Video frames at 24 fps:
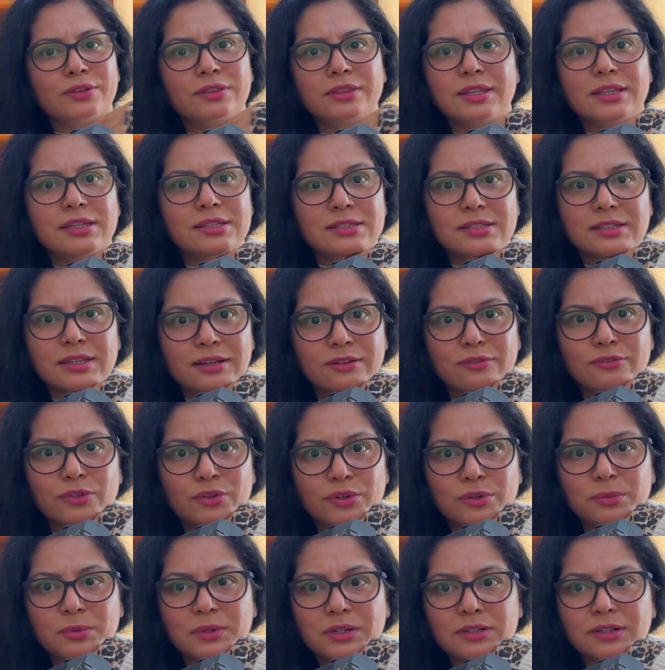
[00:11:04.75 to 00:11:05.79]
things that have
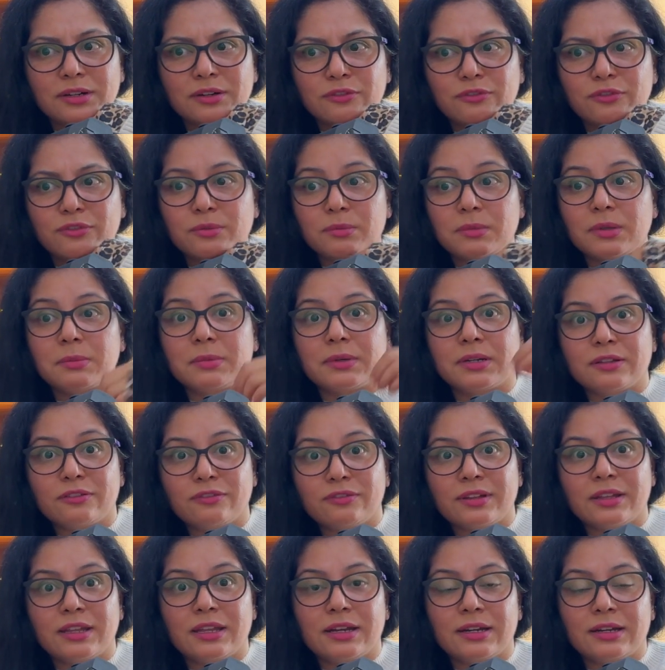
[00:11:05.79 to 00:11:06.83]
not worked out for me. But if
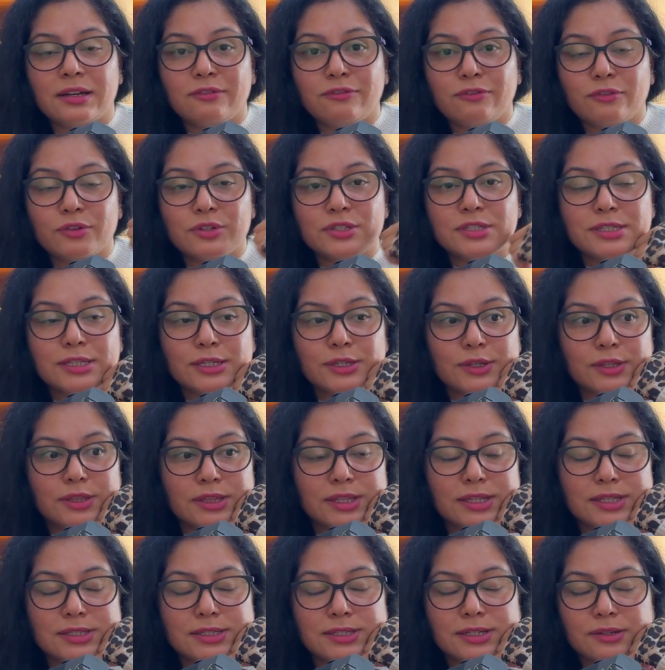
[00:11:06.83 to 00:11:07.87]
I end up focusing on
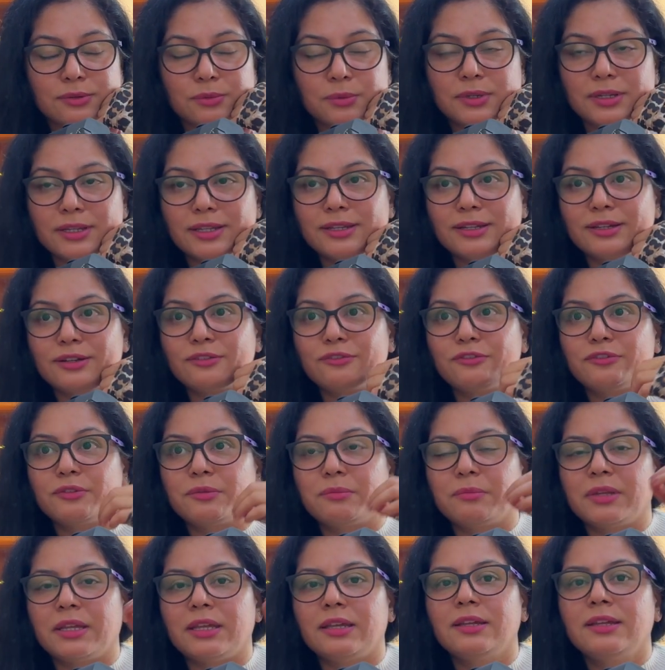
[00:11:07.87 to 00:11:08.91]
things that are working out for
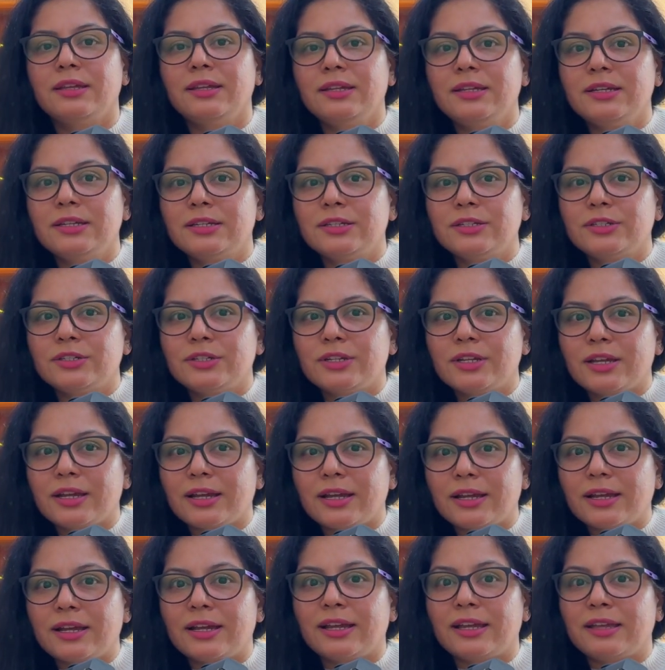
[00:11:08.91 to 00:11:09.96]
me,
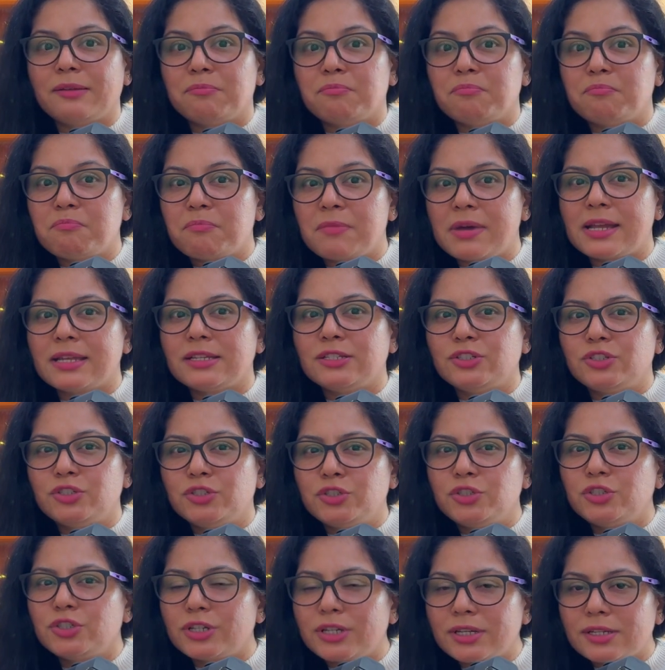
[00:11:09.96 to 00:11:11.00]
I might
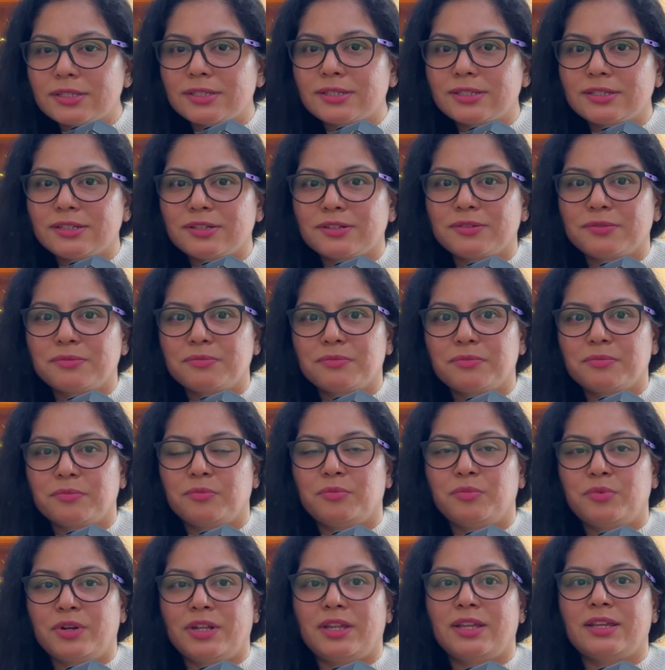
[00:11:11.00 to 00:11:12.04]
just
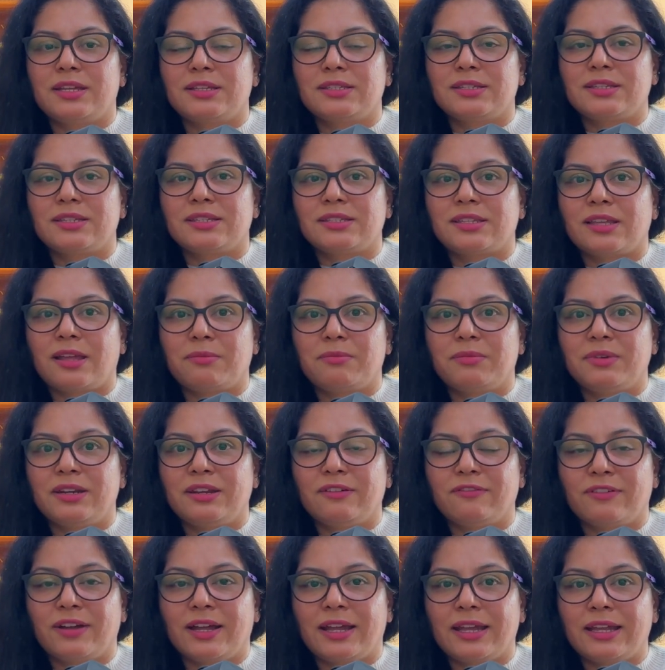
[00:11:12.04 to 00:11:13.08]
bring in some
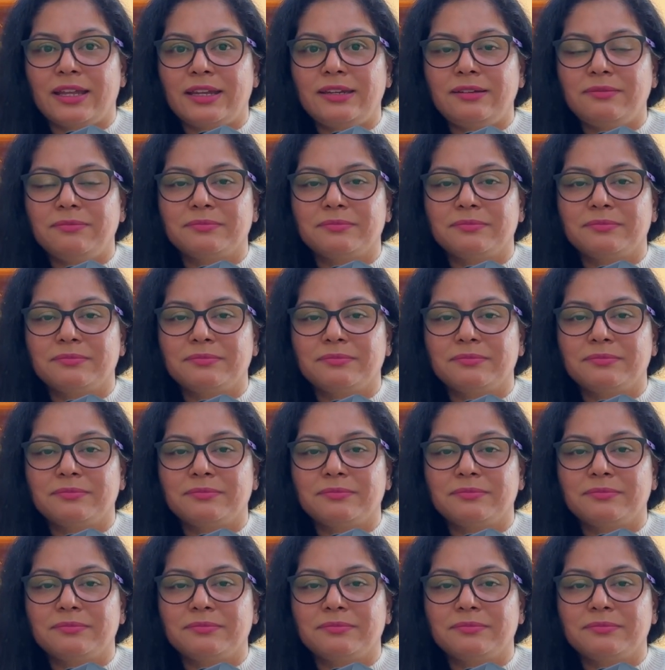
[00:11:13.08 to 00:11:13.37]
divine,